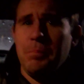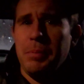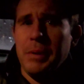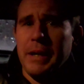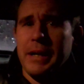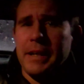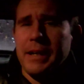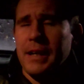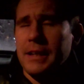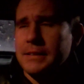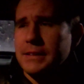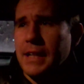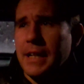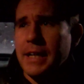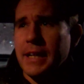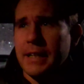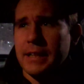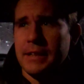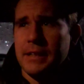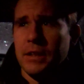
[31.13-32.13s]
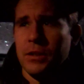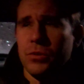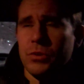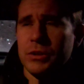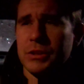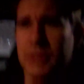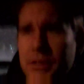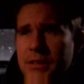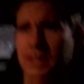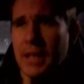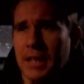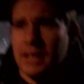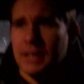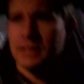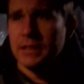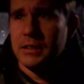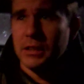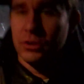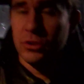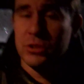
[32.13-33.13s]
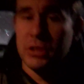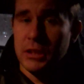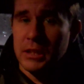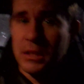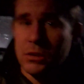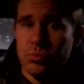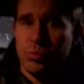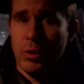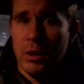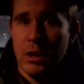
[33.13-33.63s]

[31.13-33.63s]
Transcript: but I'll tell you, there was at least